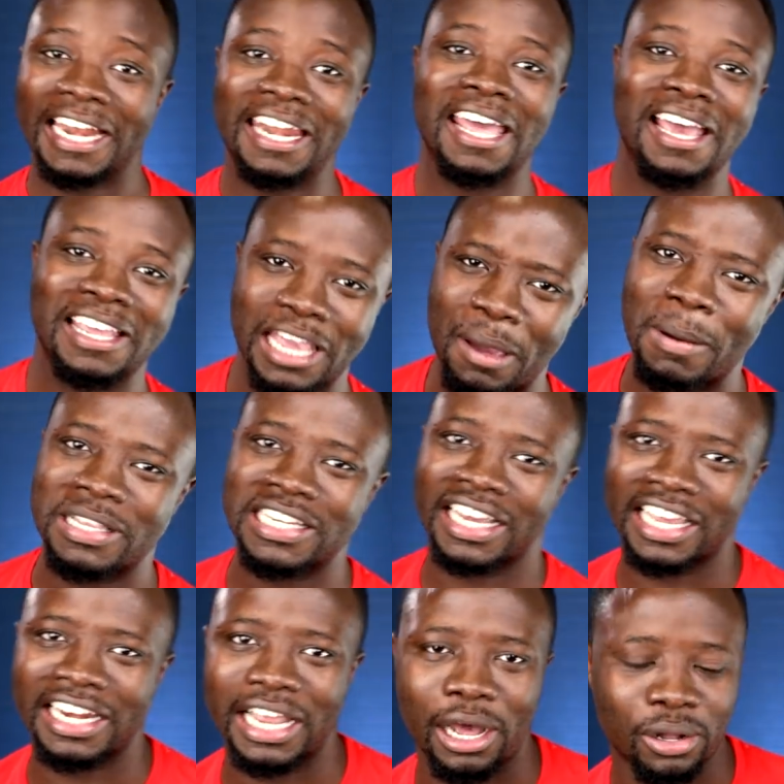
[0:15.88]
And then you have a
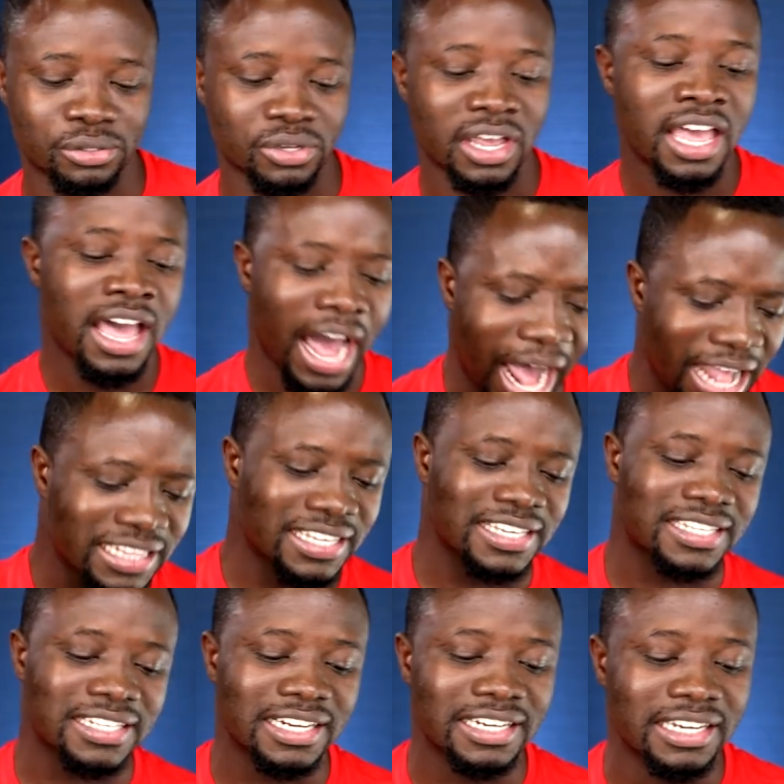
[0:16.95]
checking out.
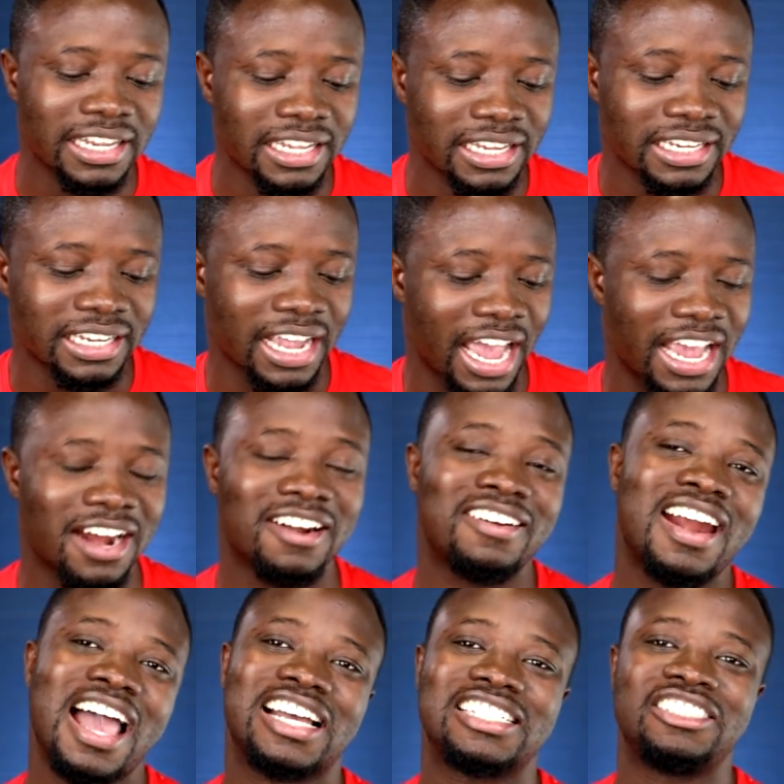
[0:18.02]
Artist needing a
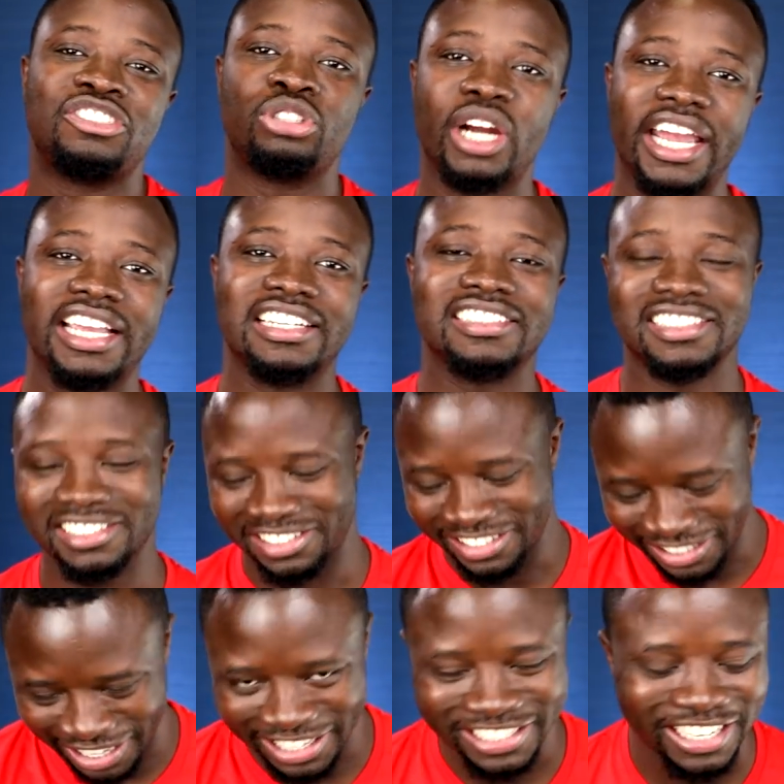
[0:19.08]
Rahk Drey.
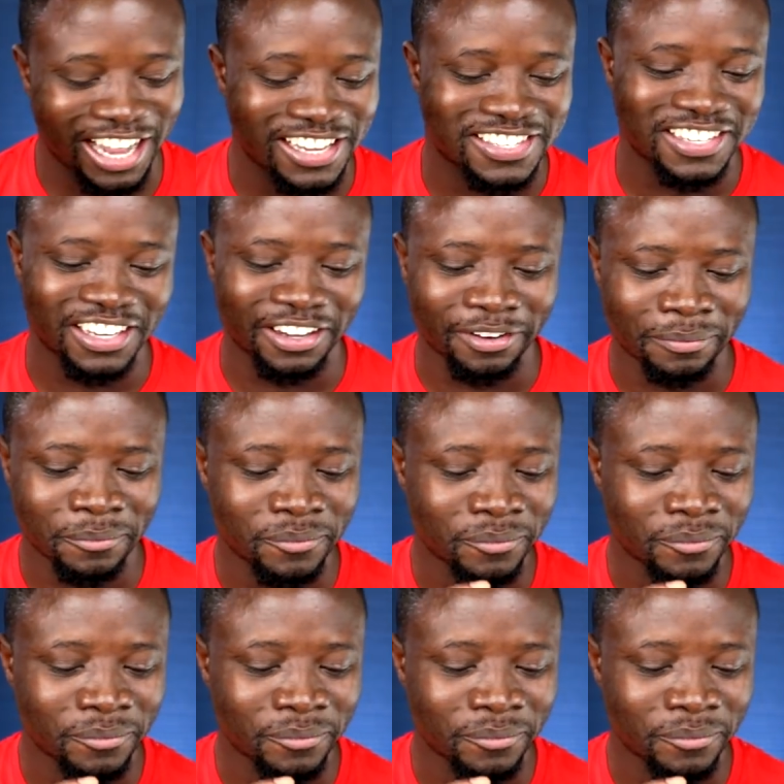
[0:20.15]
Yeah, shall see.